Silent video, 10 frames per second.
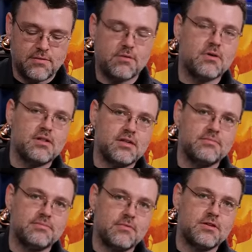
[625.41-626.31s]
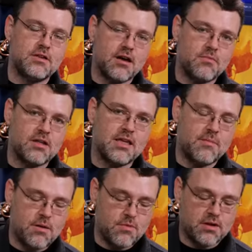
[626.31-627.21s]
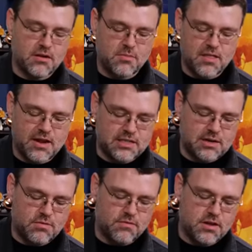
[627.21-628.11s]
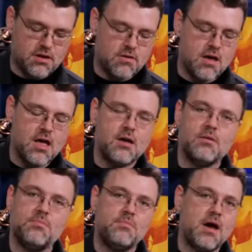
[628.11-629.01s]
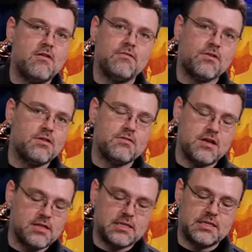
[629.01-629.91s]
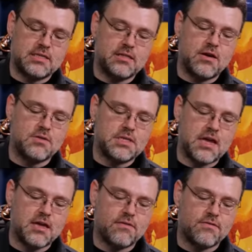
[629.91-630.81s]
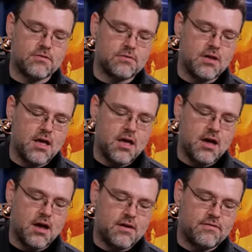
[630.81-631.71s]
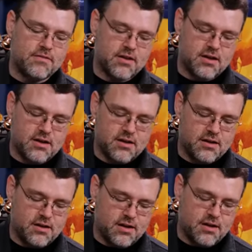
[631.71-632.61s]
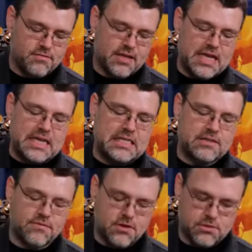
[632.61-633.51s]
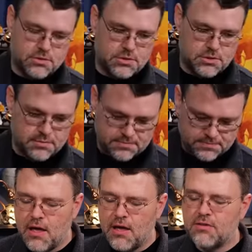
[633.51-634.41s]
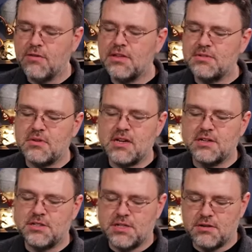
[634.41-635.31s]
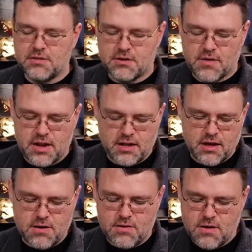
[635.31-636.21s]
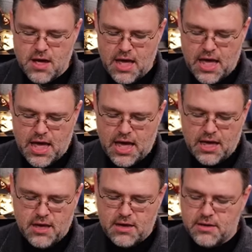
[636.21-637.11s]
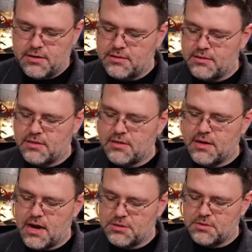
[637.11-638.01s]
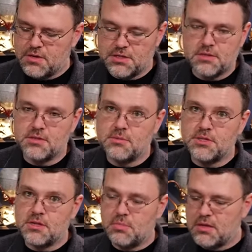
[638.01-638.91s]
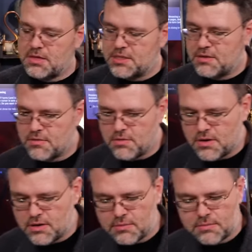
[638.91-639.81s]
If you really want to talk about that, maybe we can talk about that in a separate video power over Ethernet, this is the lowest hanging fruit of, uh, of ease of use. So we've got some connections here that are ready to go and our switch. And so I'm just going to plug this in real quick.